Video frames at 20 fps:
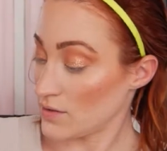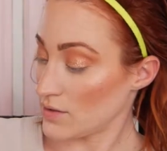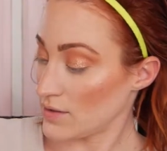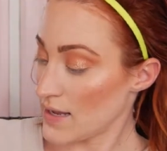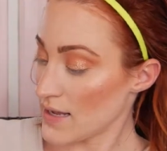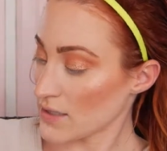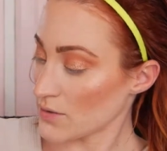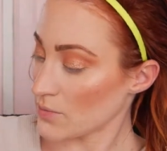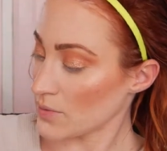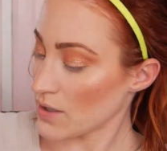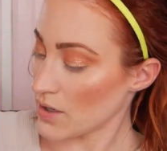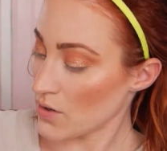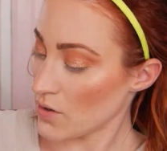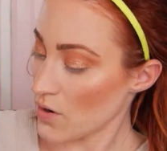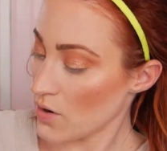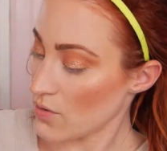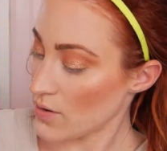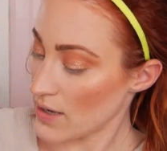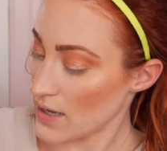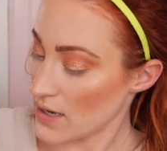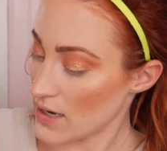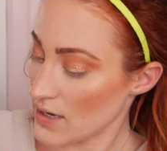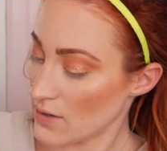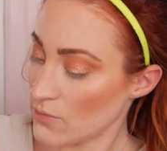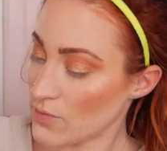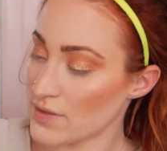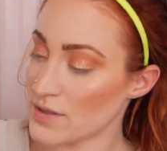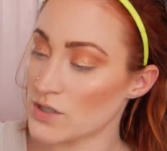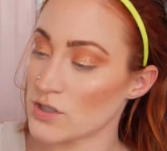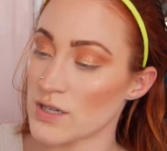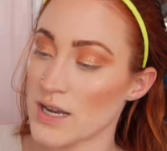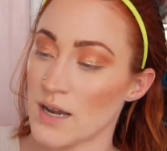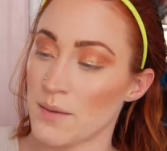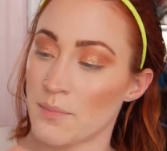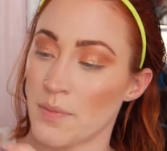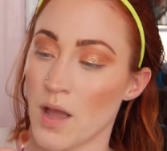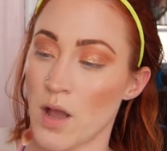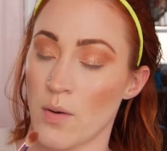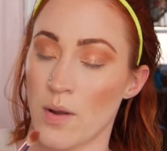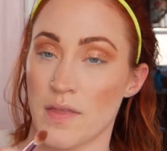So next we're going to go in with the shade
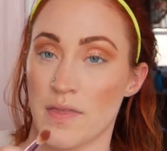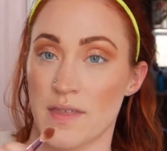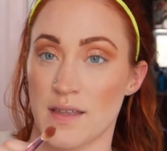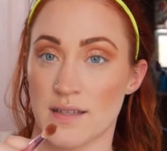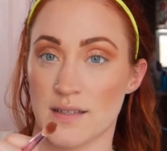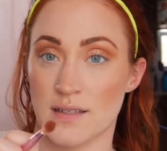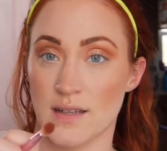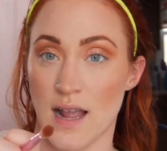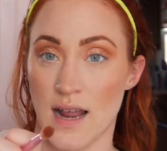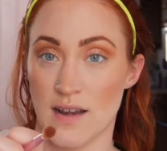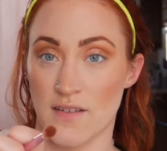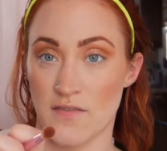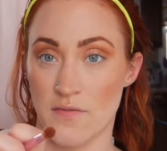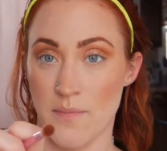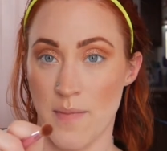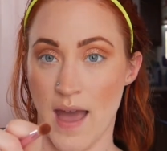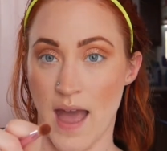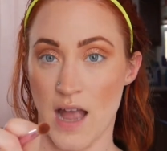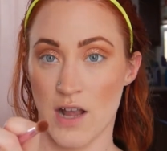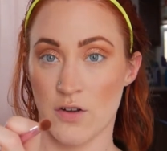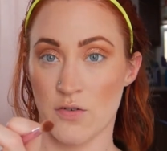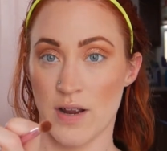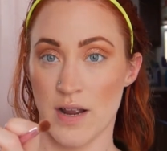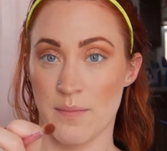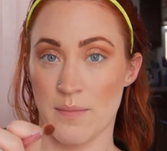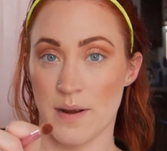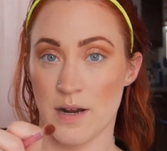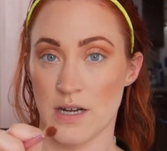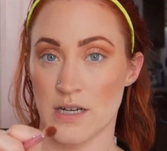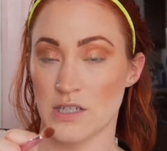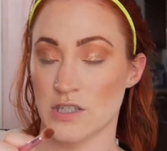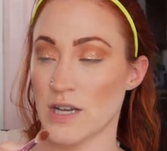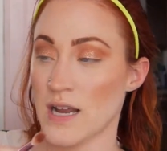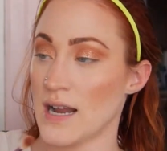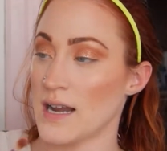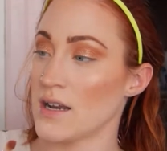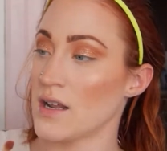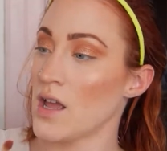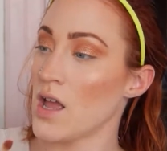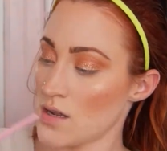Poet, this kind of matte cranberry
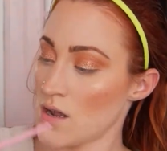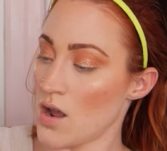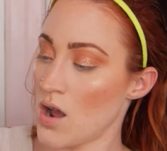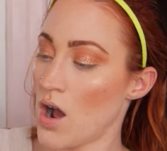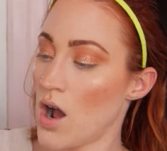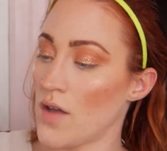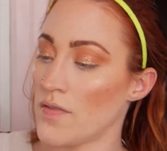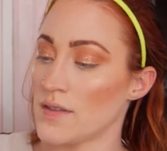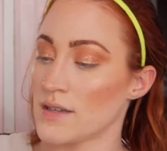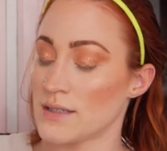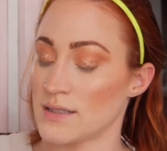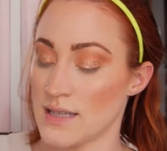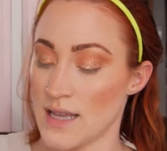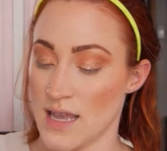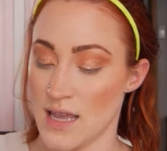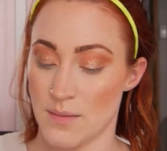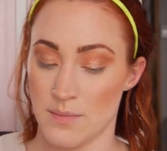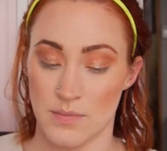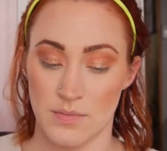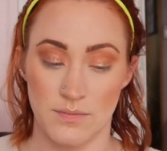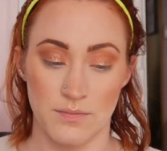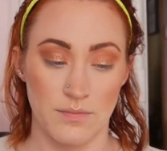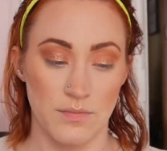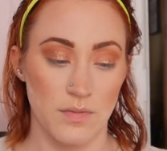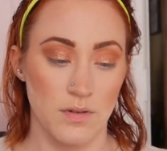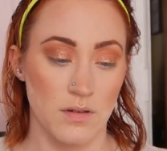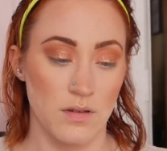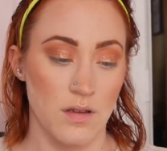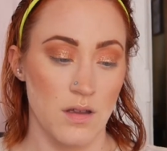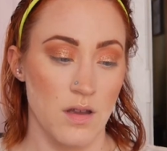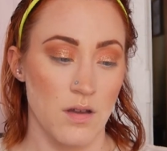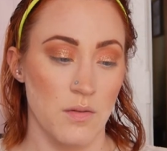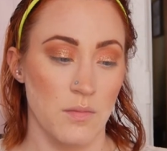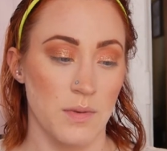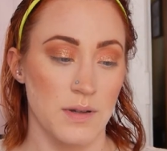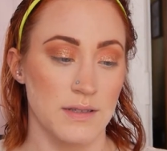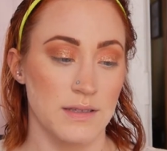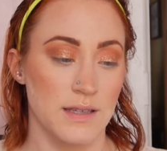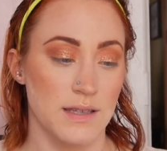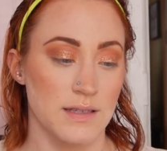shade on the same,
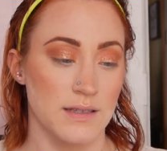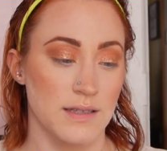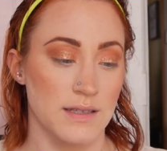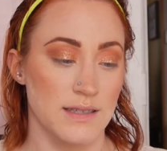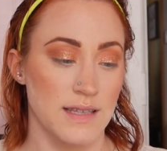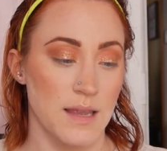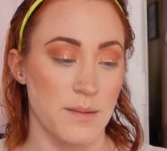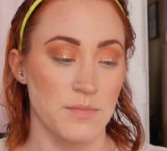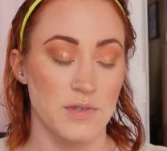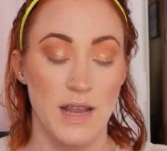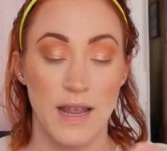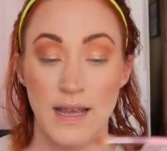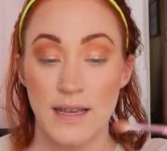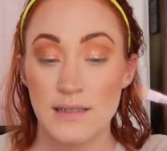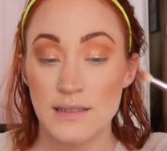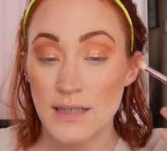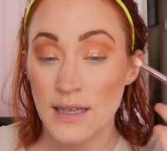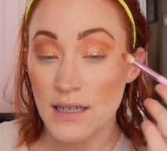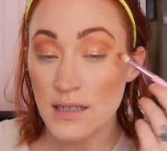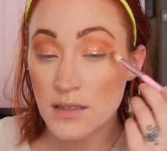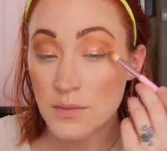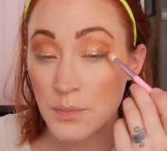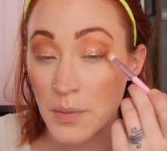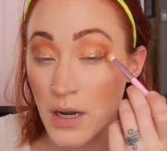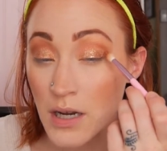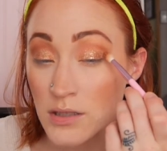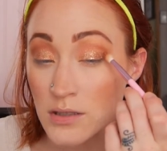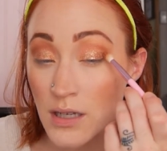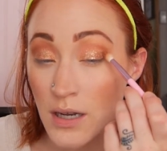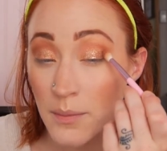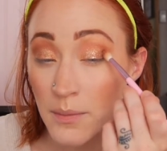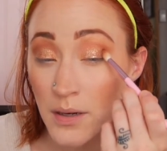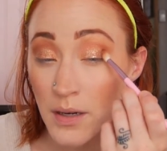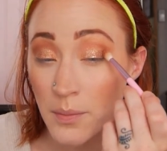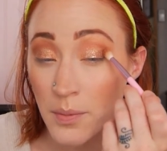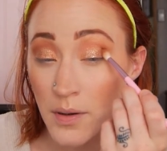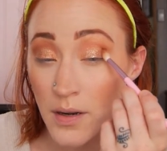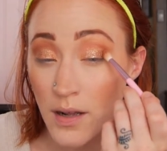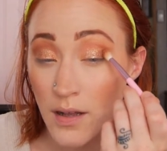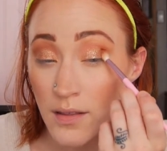what's this, the same JS6 brush. I'm going to
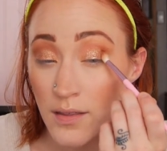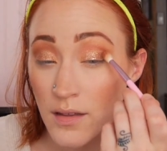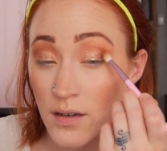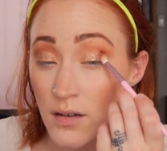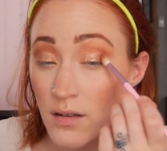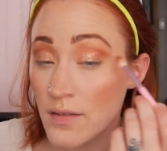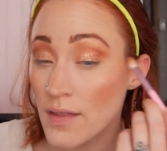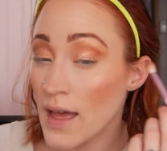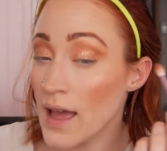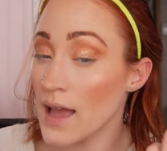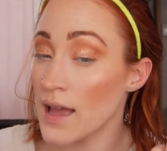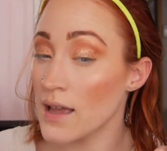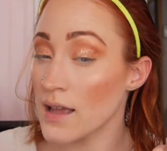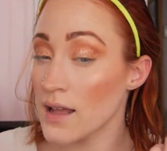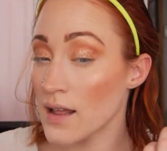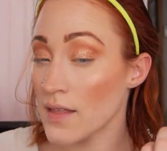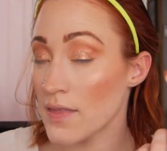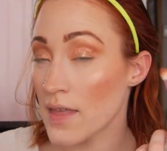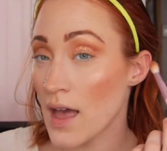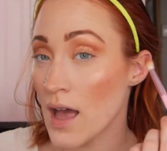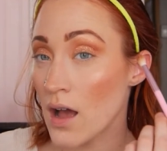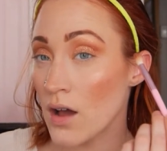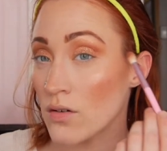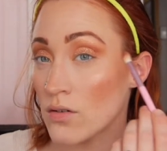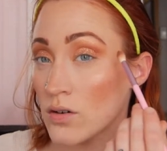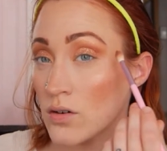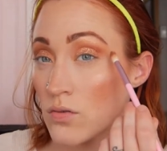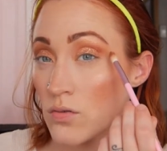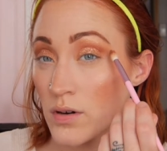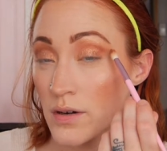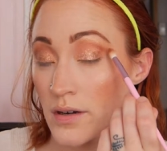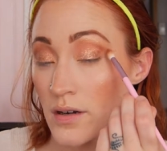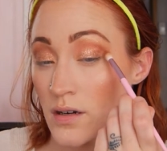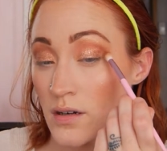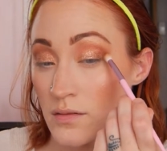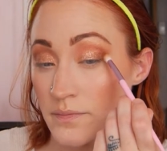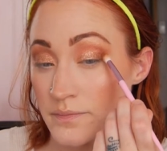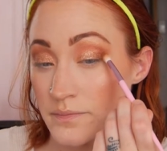put a little of that in the outer corner